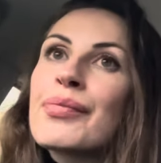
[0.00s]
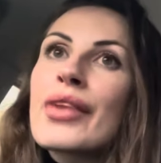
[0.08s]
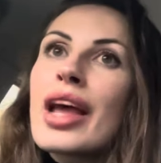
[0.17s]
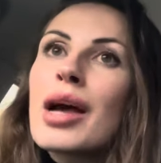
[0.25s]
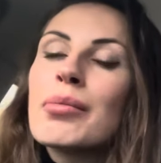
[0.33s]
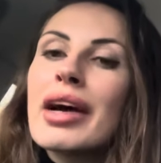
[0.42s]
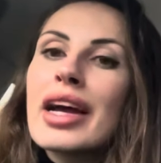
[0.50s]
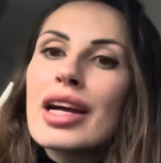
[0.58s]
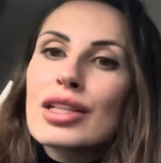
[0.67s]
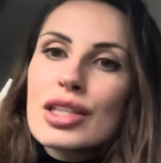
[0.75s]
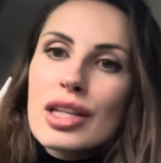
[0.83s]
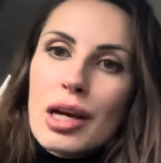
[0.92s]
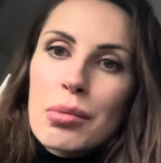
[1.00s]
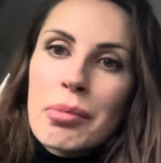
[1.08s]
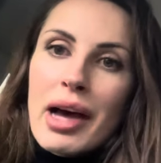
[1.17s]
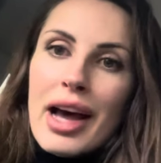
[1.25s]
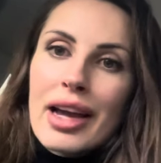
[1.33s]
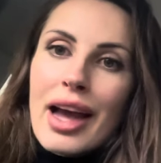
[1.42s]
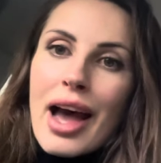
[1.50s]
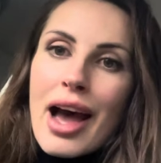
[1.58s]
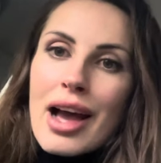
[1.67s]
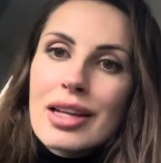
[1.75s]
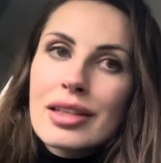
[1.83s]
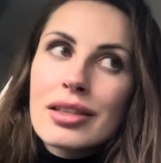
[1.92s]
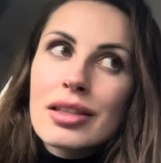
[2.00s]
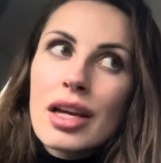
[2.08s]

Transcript: I might actually come back and